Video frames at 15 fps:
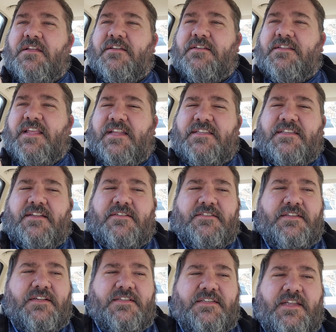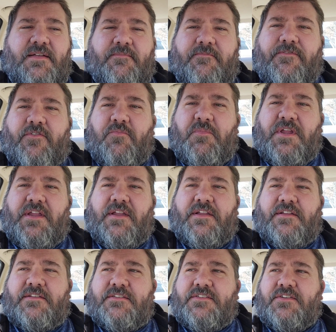that sounds like something for me.
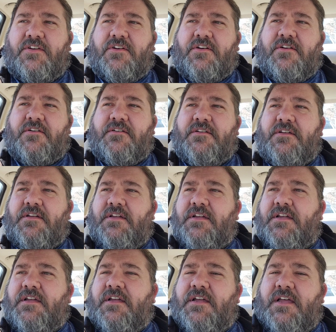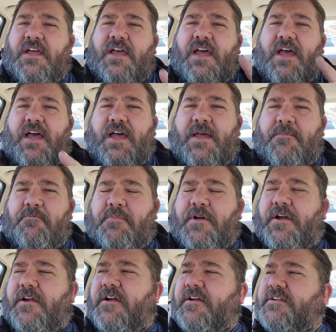So I'm
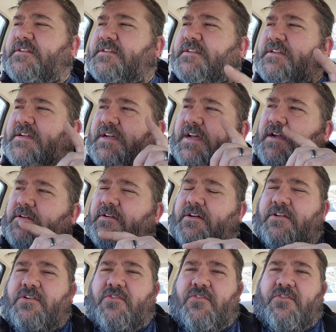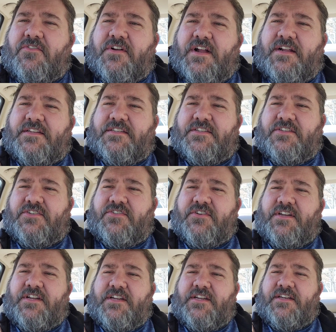parked. I'm going to go across the
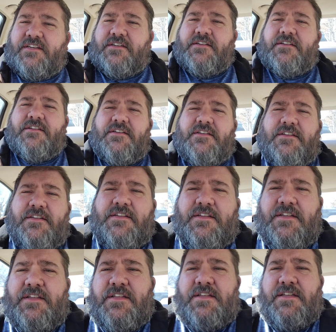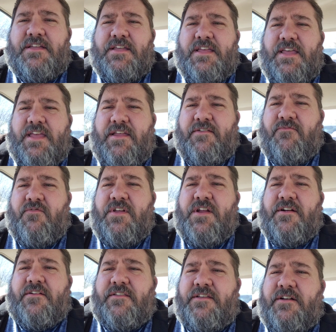street, and we
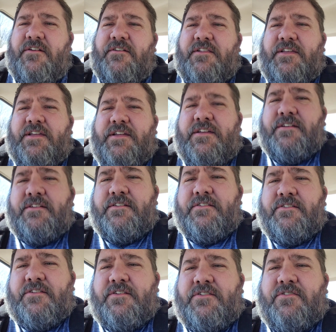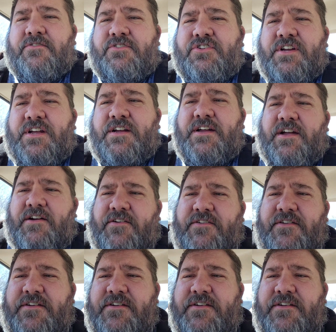are literally going to go check out